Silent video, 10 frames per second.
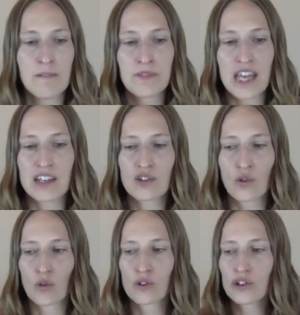and in
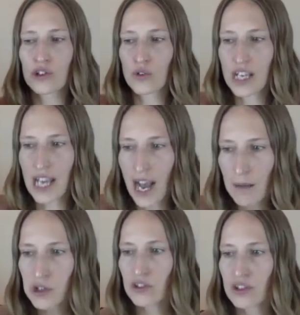order to
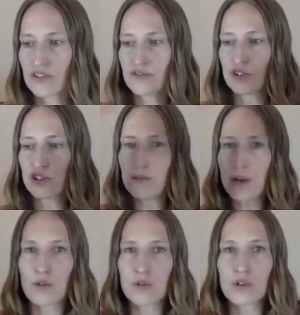capture the full
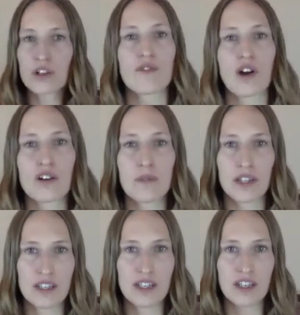power of our
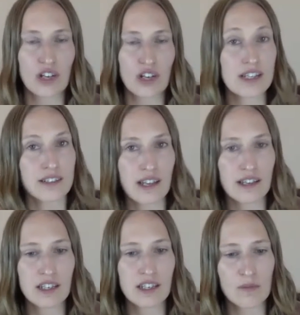ability to create
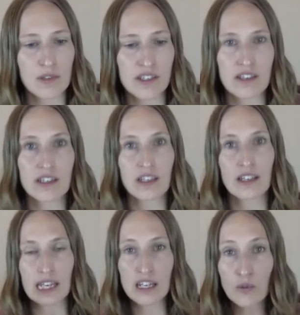success in our business
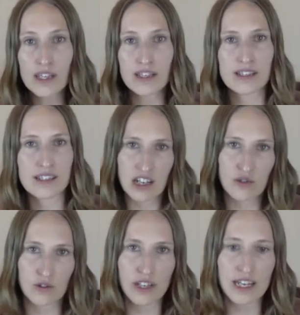in a way that's
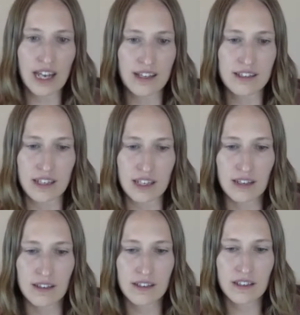natural and has
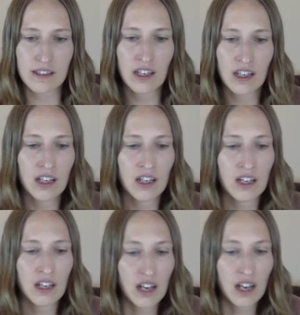ease.
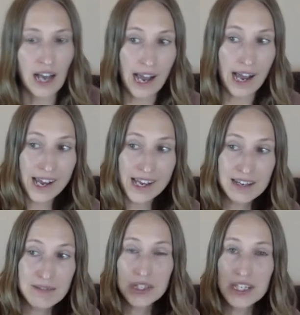
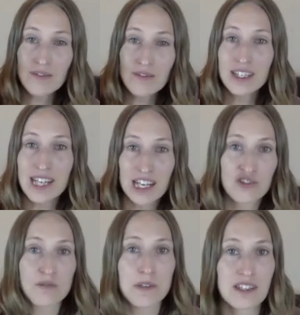I believe in the
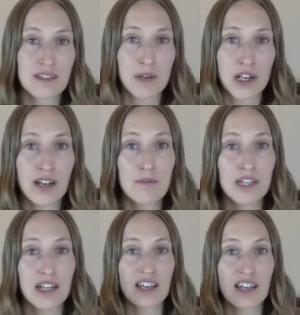natural business paradigm
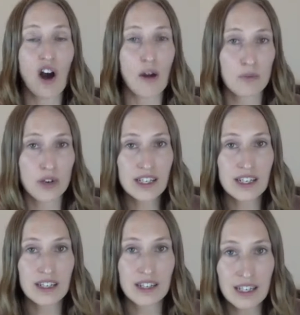because I've
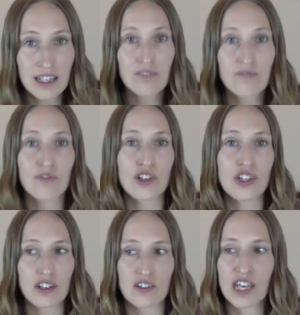operated in it for
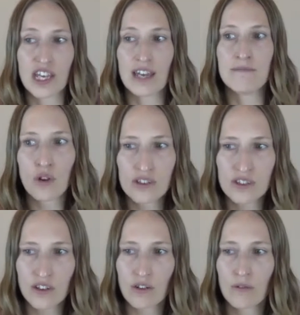years, and more
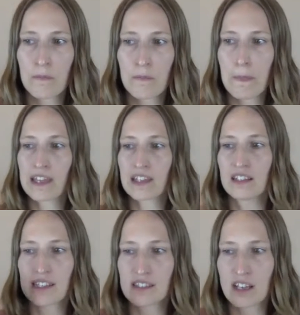so in the
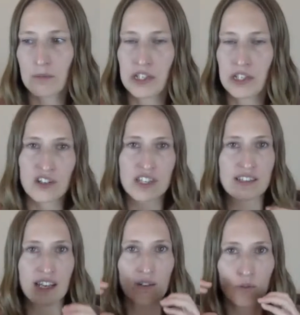last couple of years
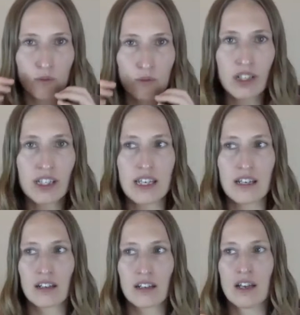as I
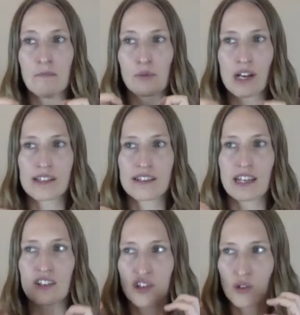really embraced
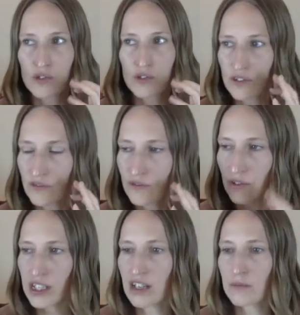and chose to
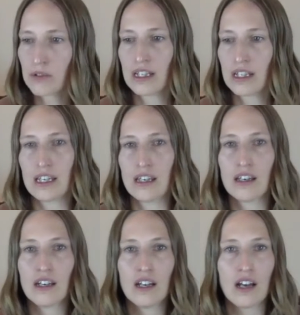fully, completely
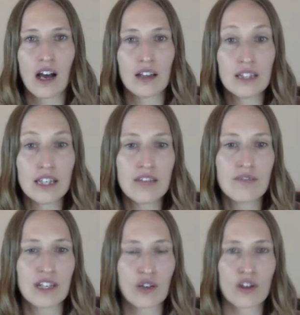live
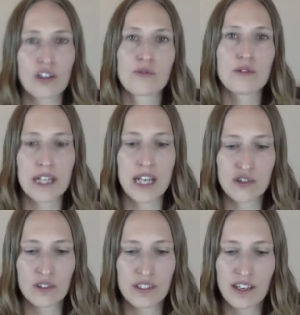in accordance with my
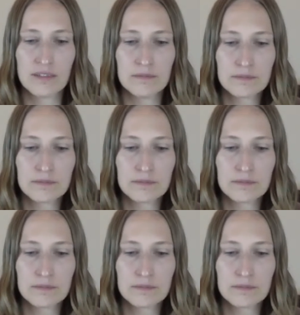natural design.